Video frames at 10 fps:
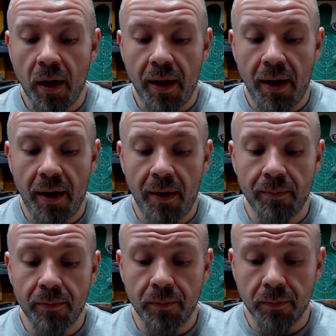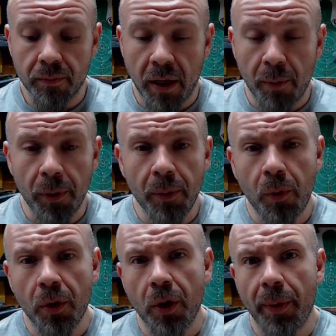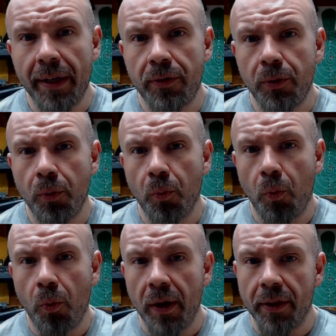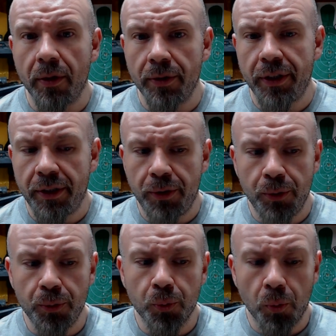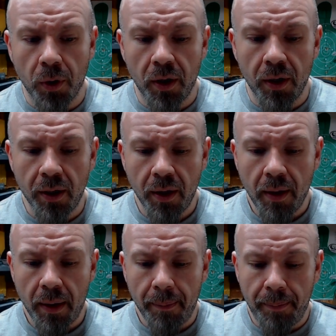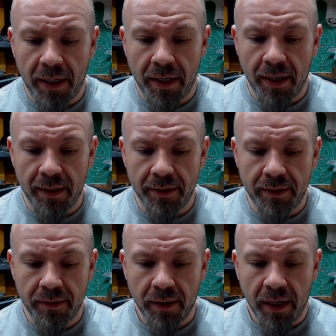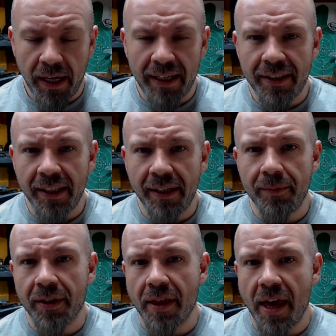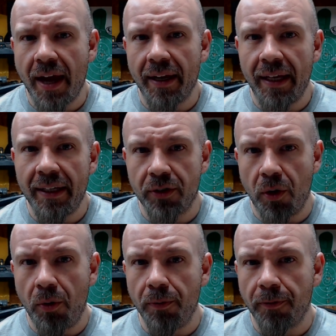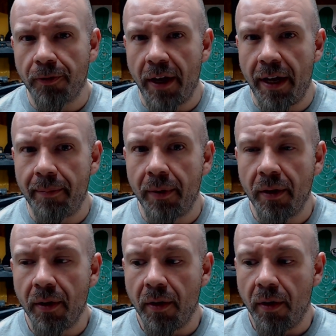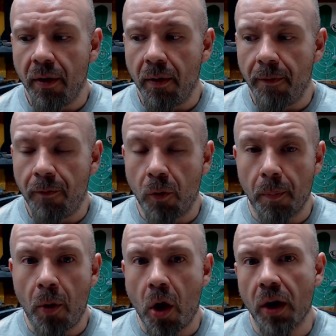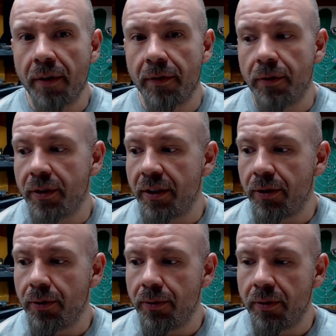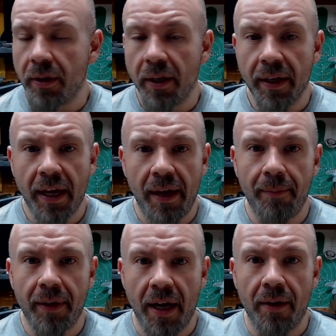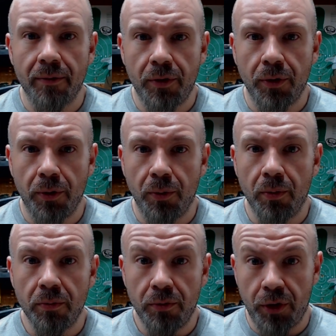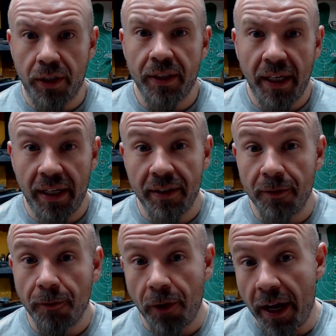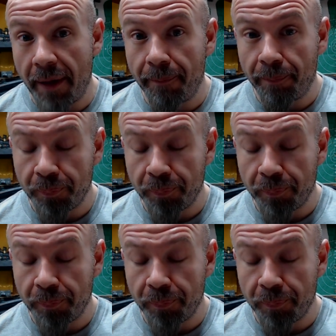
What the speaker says: I really won't go into what those issues were because it seems that his own frame for part of those issues came down to just his frame.